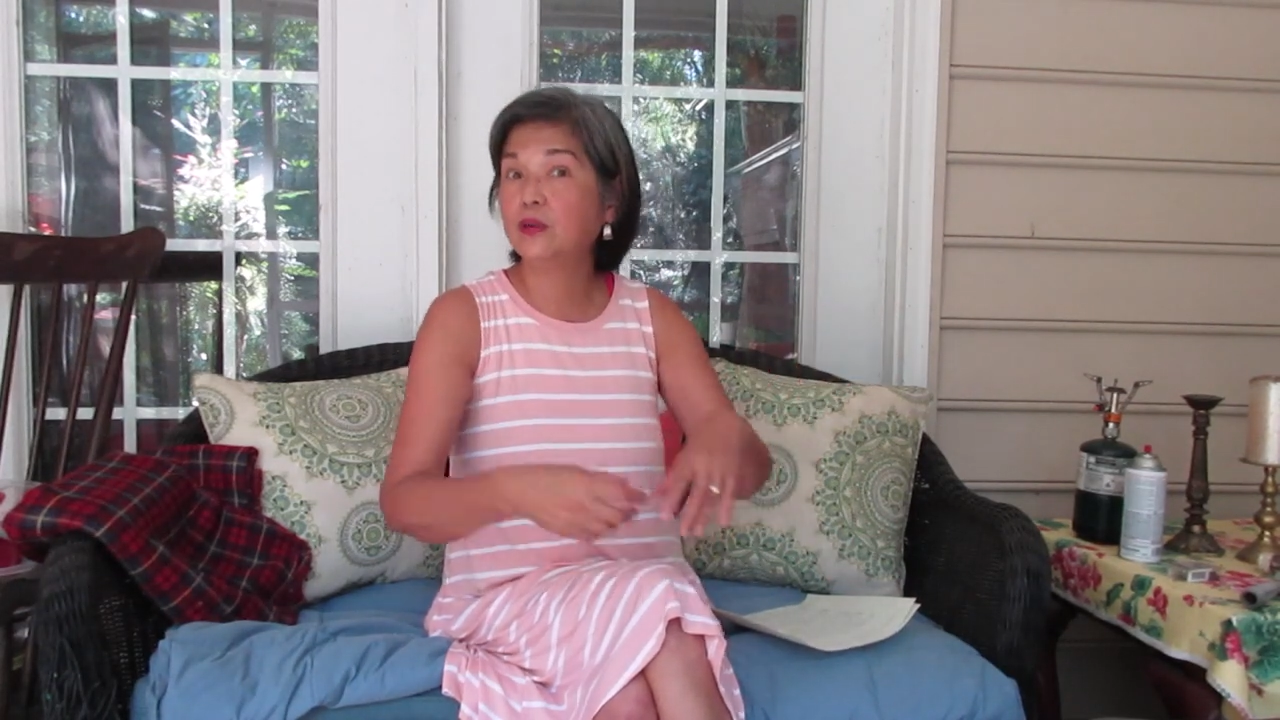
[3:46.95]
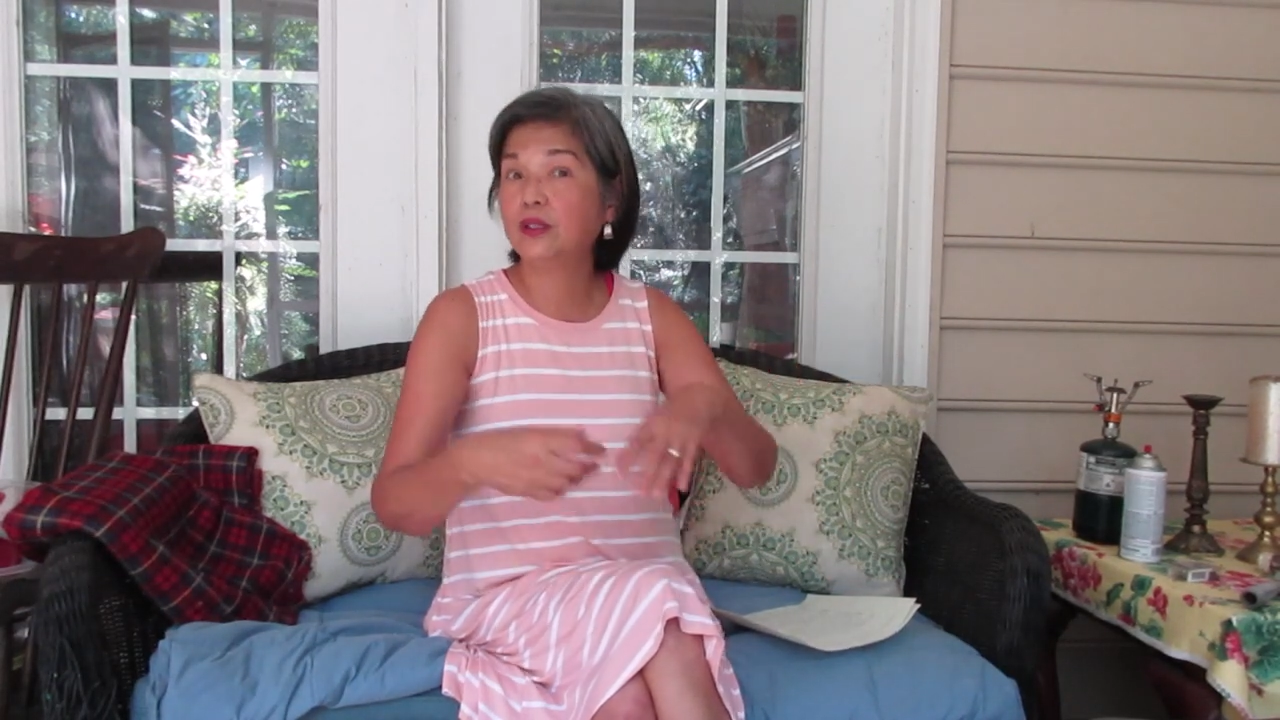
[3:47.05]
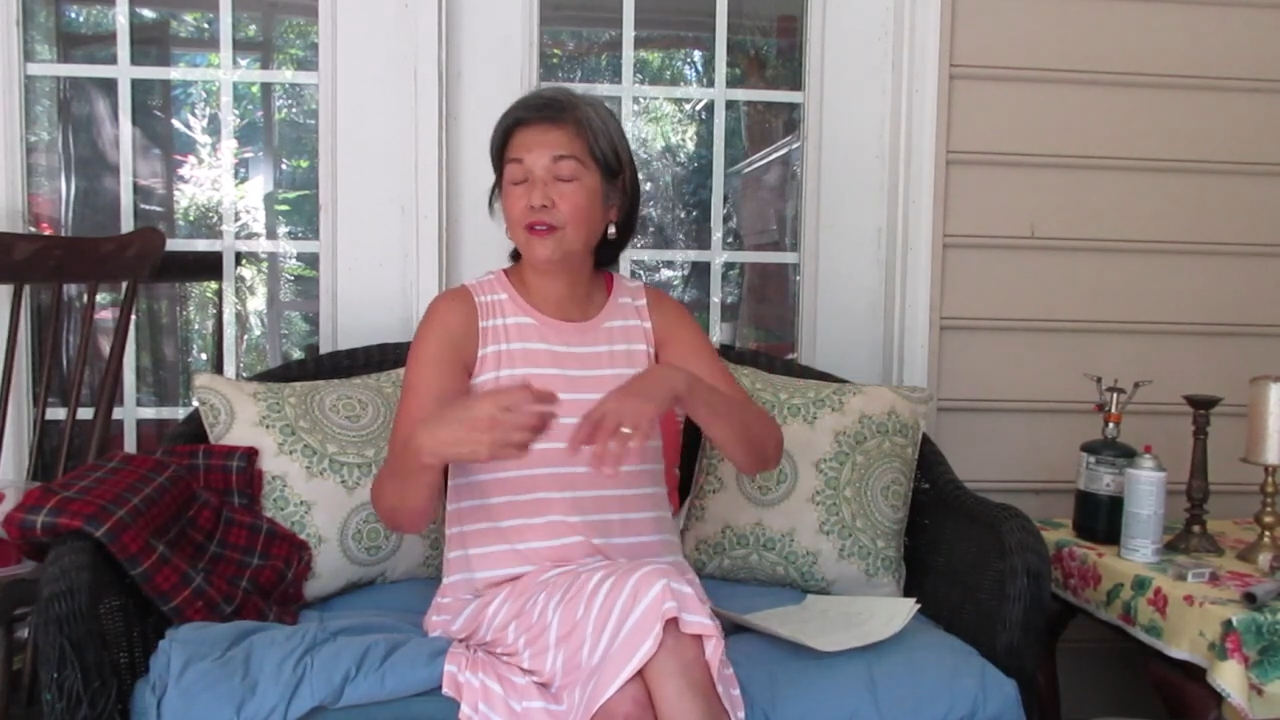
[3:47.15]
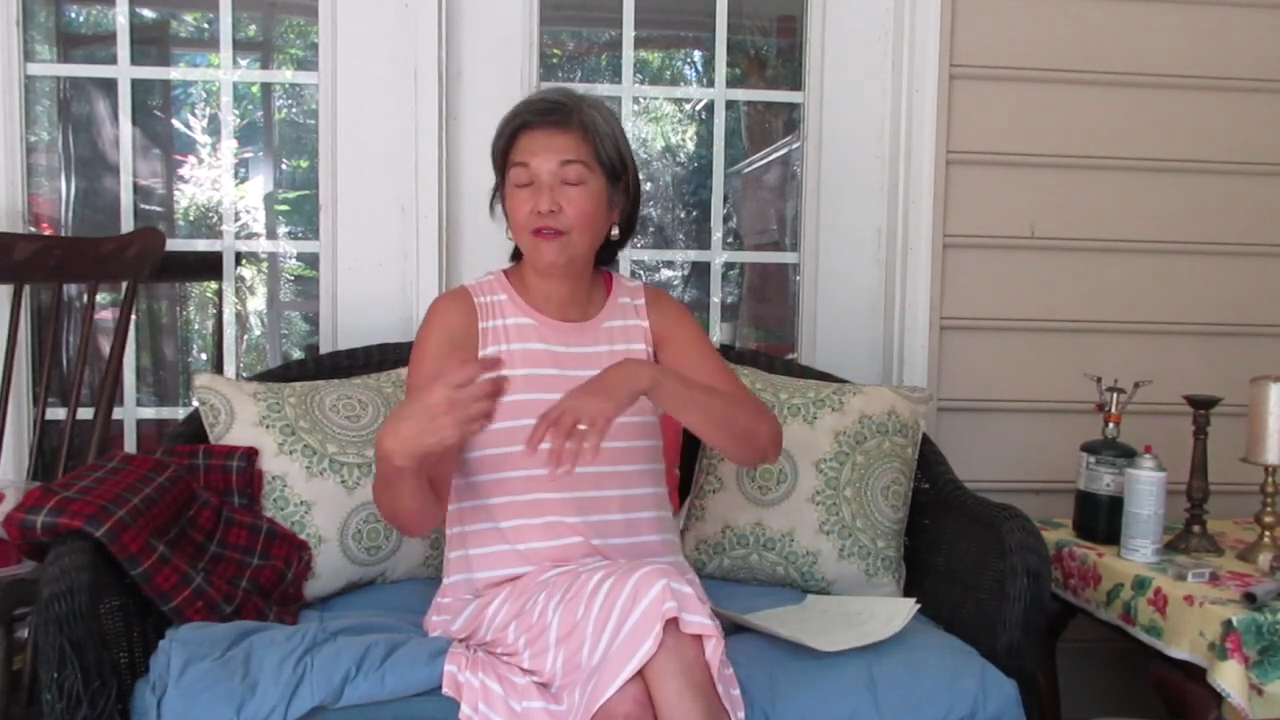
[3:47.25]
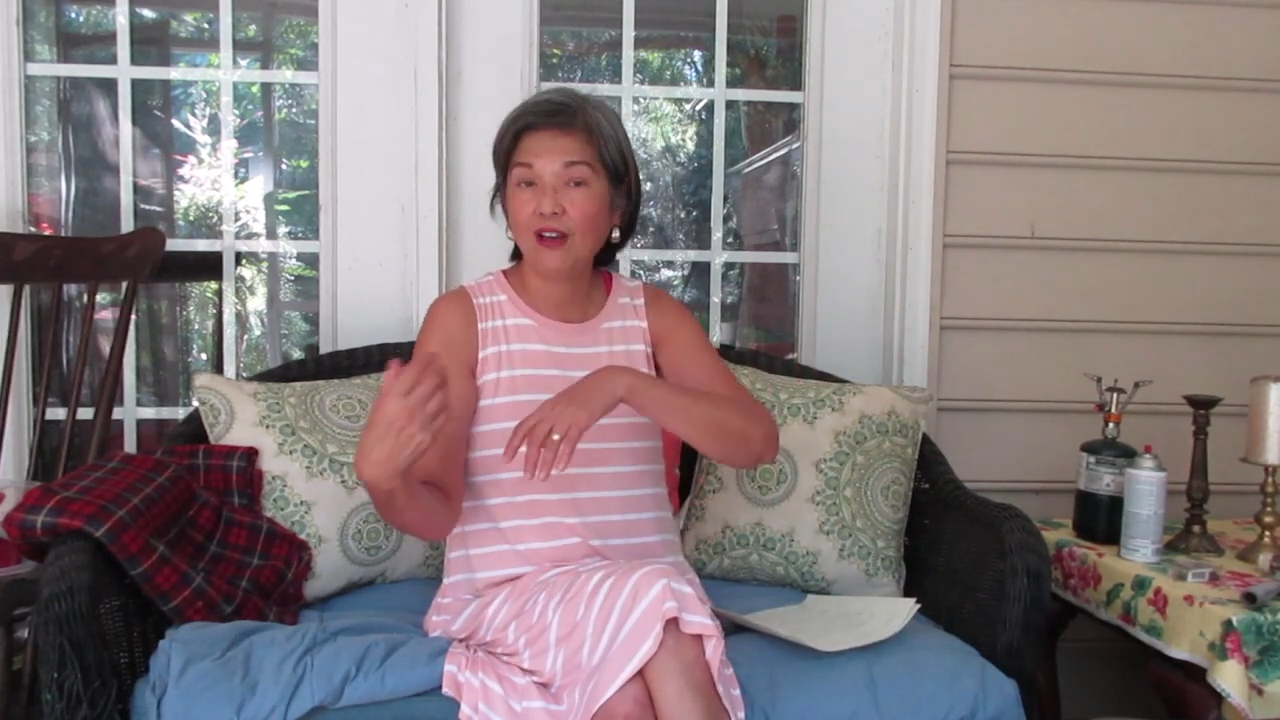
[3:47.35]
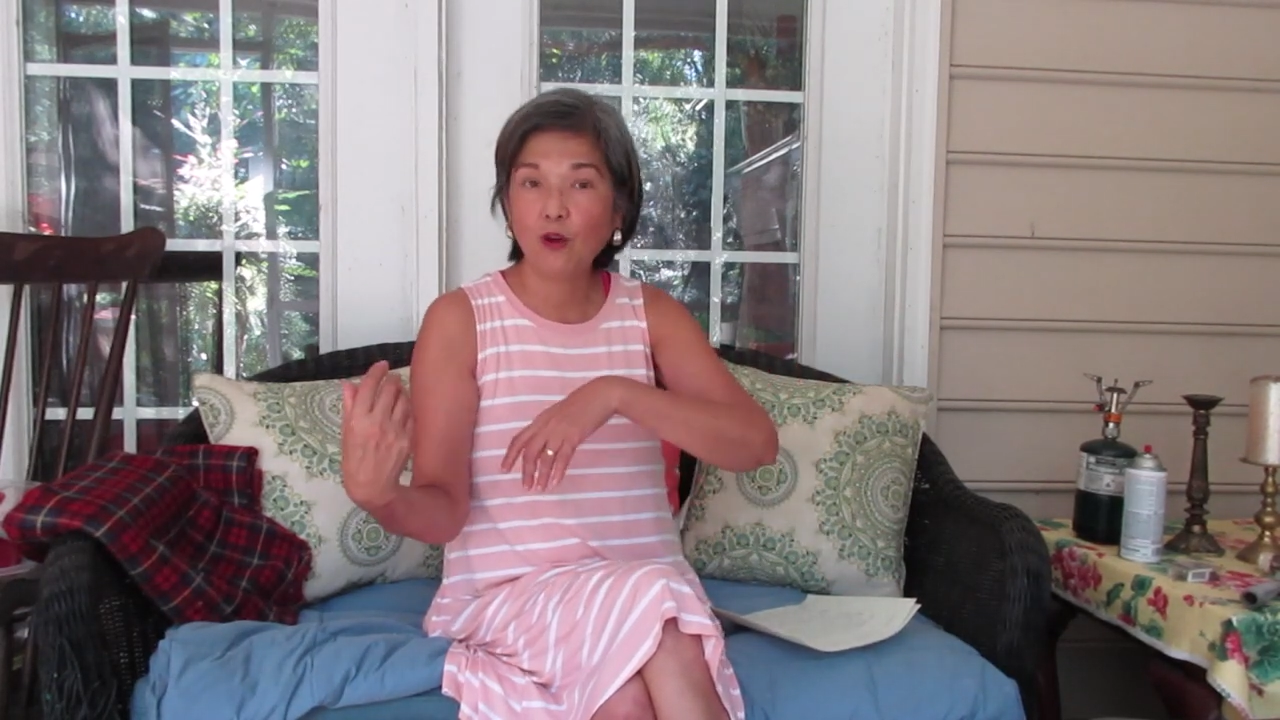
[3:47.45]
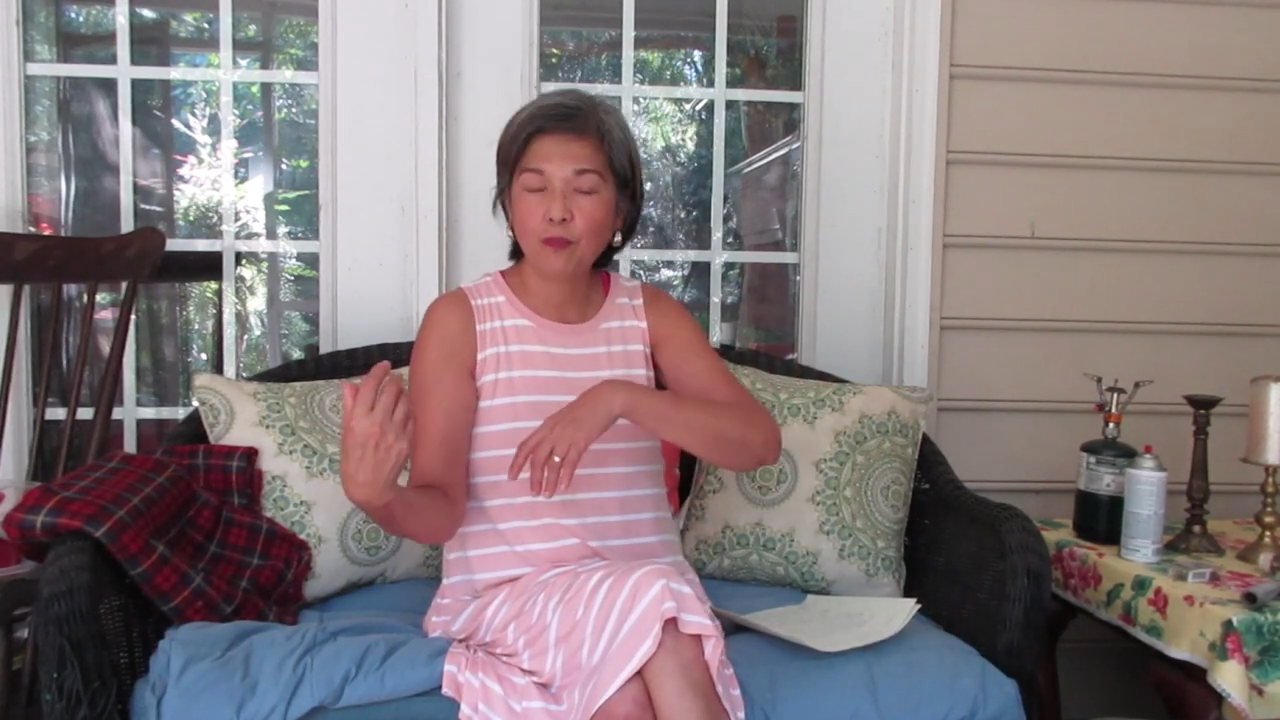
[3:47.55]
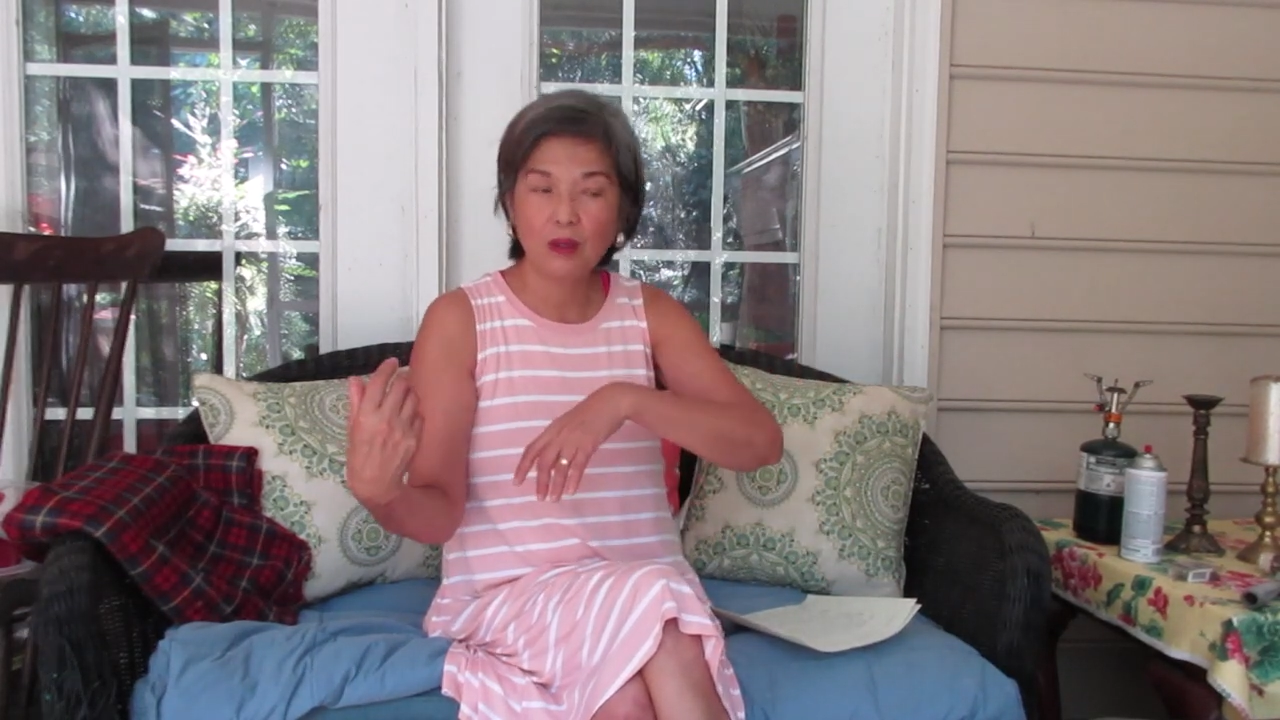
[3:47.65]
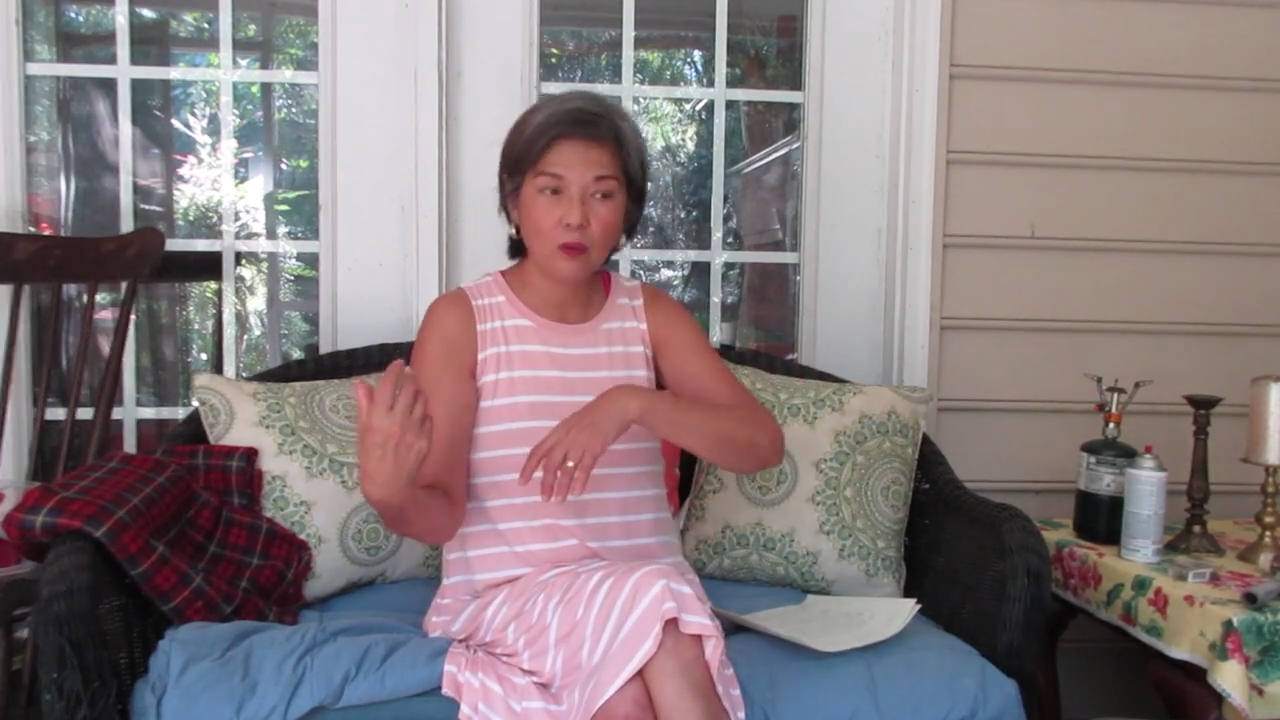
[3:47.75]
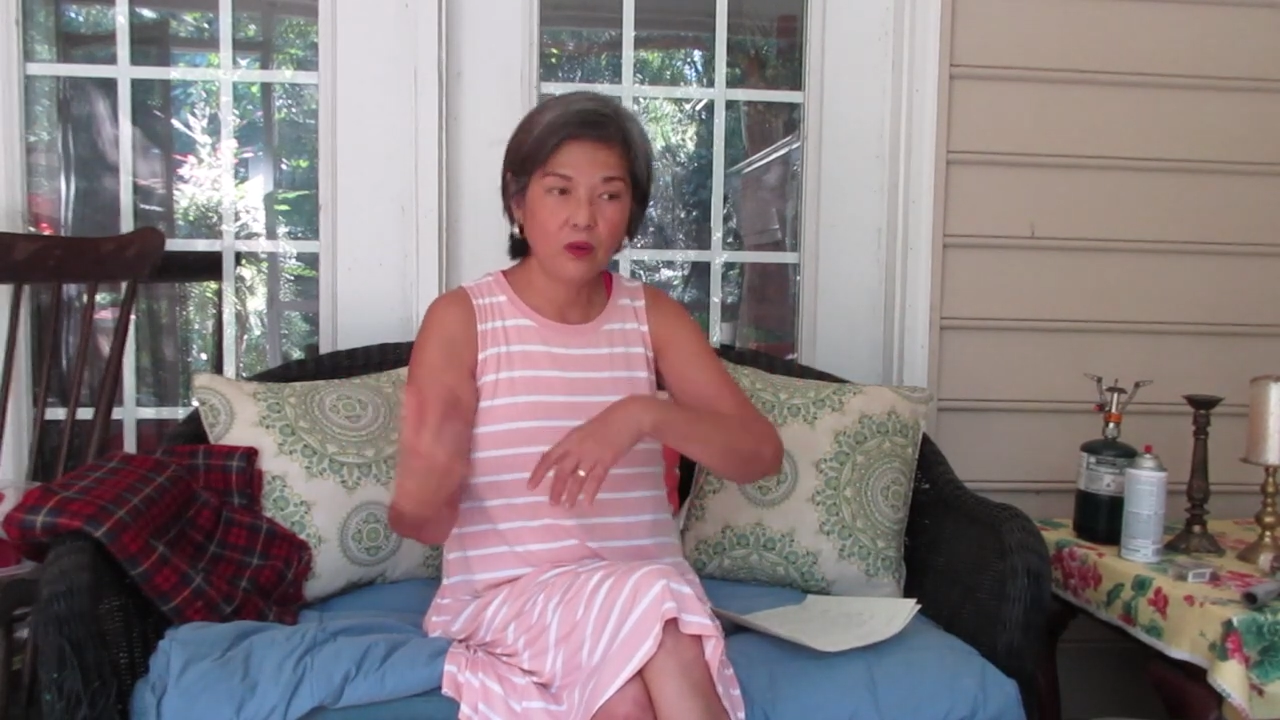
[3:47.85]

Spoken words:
to the developing